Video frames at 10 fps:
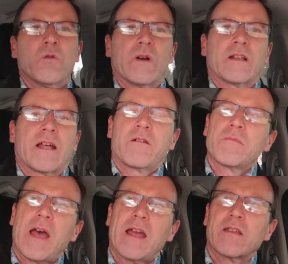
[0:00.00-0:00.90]
Well, now
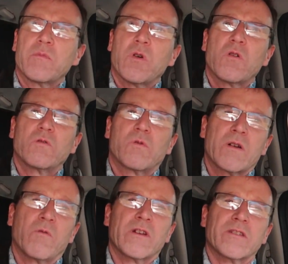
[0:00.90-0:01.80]
I'm back in the mode
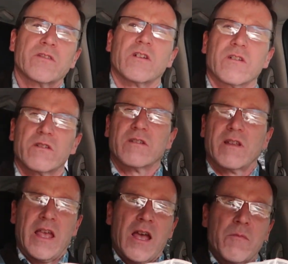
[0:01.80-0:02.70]
where I want to start
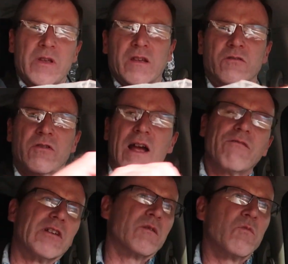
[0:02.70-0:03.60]
camping and
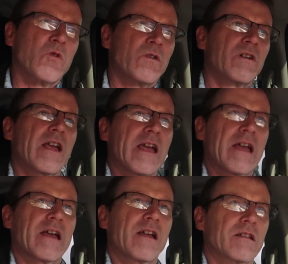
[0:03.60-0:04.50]
traveling more,
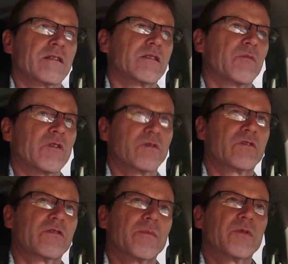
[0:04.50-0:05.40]
and some of
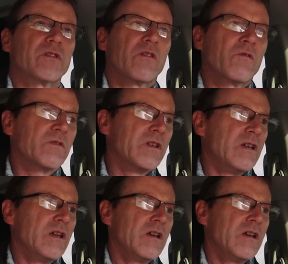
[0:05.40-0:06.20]
those trips don't